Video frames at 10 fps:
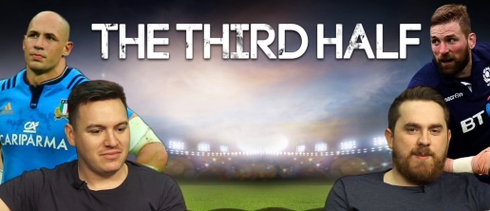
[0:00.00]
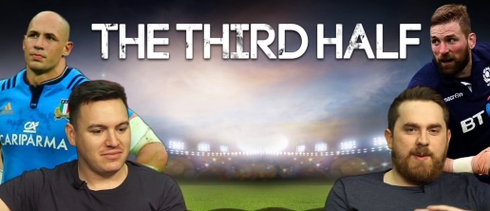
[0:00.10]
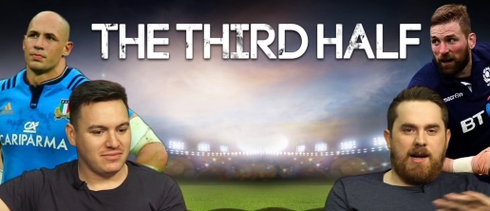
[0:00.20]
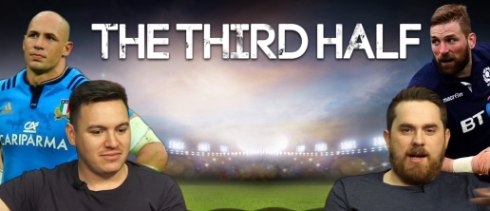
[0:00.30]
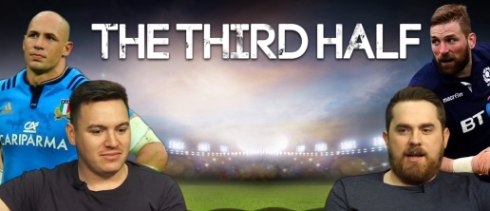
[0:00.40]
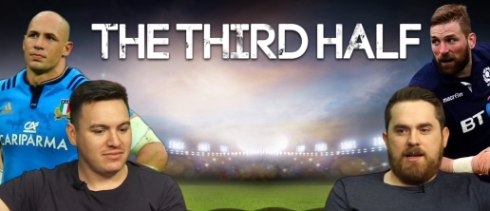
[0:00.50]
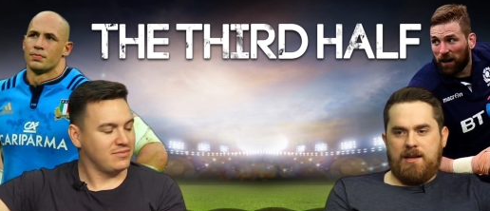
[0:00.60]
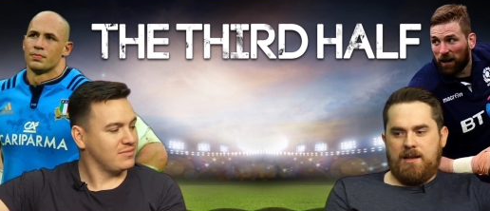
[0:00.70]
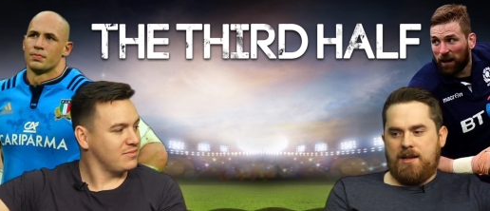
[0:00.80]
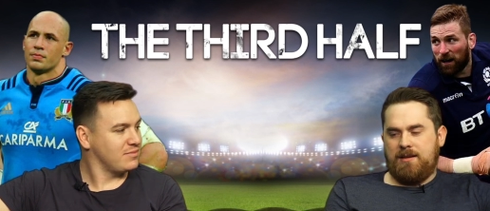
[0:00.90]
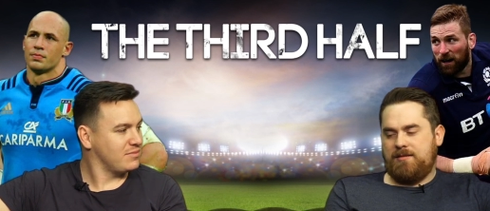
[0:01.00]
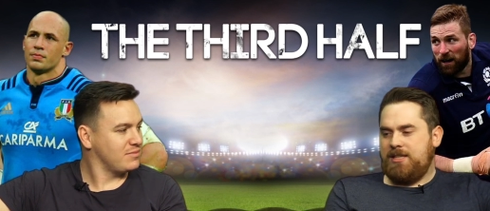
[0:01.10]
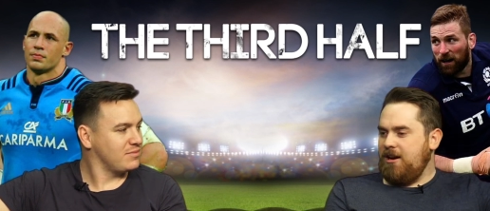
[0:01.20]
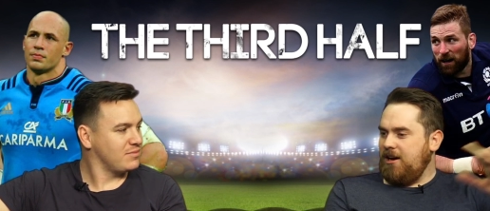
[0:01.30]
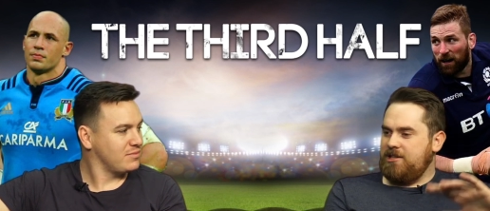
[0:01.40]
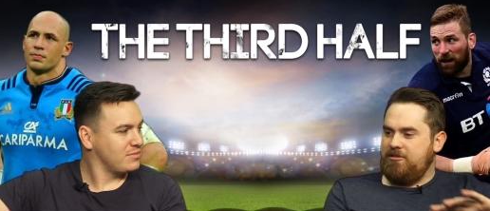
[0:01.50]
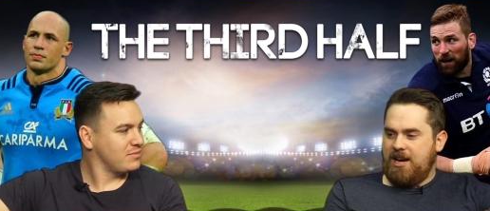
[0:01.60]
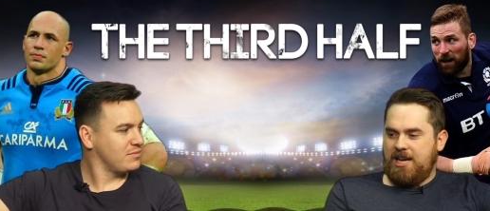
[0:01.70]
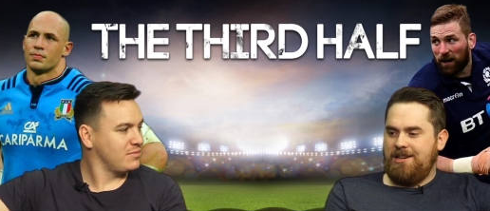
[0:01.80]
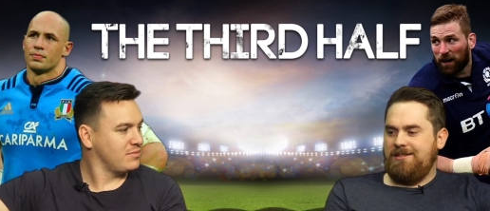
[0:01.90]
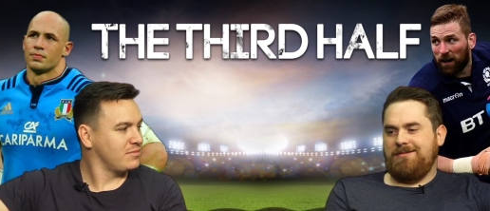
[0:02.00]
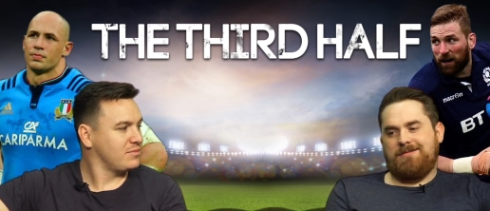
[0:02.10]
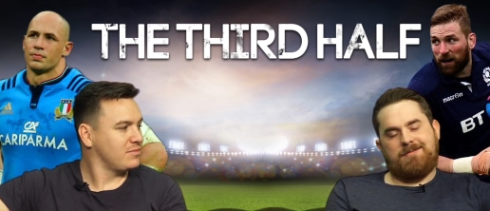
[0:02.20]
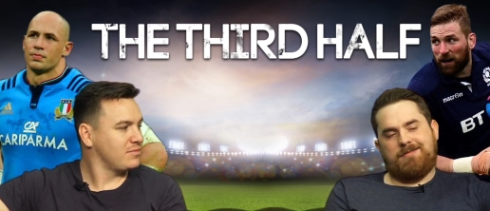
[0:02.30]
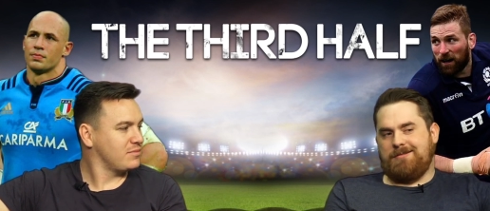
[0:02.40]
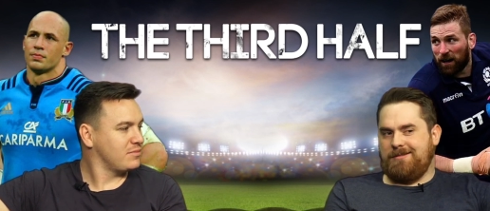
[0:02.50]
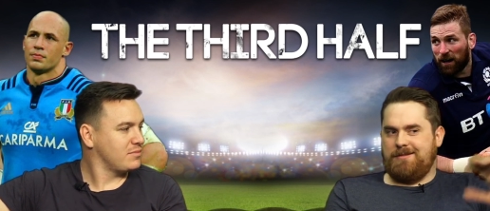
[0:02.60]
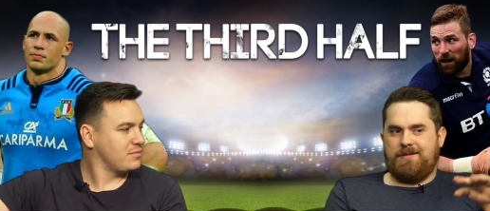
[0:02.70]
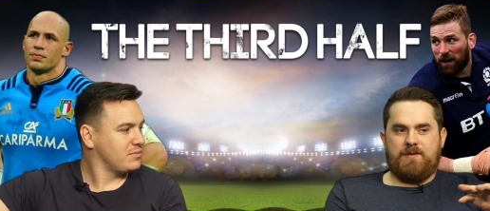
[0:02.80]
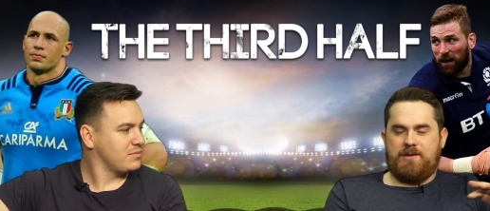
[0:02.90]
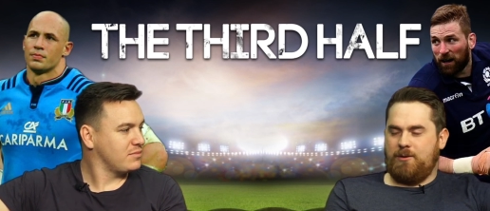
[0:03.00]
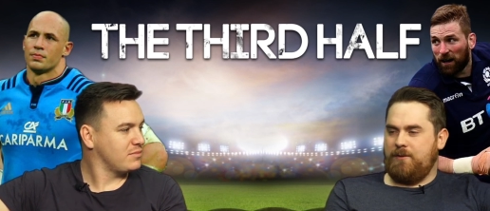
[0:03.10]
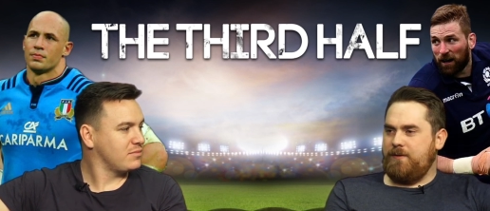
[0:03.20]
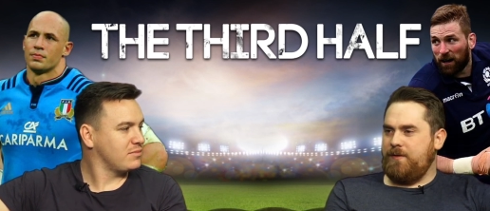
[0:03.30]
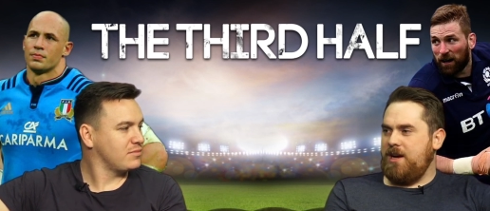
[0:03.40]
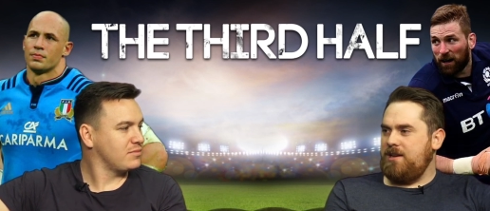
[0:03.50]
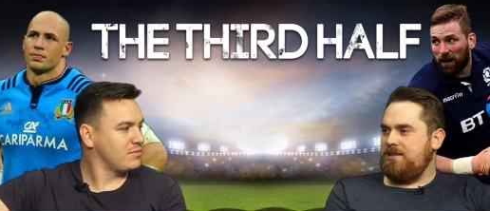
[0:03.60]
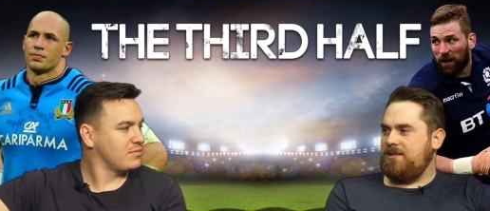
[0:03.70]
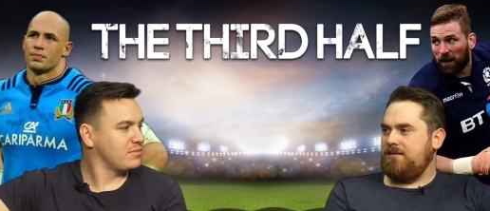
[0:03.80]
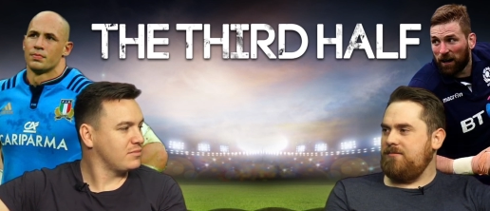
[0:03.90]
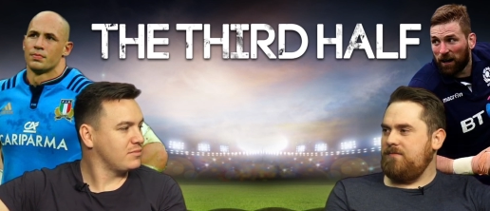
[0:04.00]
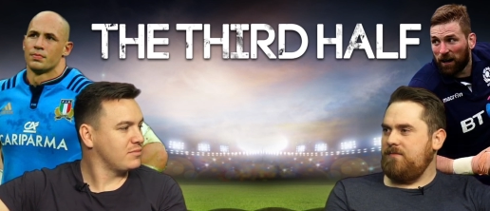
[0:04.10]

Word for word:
Speaker 1: But started great. Sort of first,